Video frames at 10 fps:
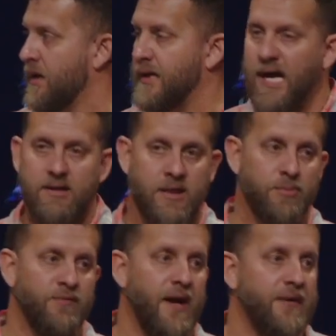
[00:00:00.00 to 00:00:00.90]
God can
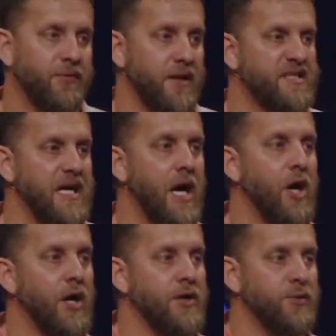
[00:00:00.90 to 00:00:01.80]
provide for us a
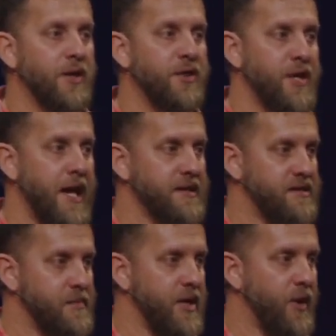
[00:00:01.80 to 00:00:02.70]
hundred things
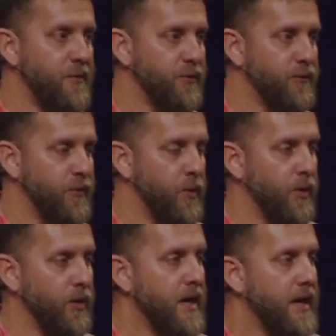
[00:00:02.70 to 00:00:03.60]
to be grateful
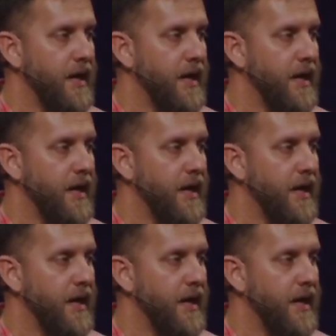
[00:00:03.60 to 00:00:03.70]
for,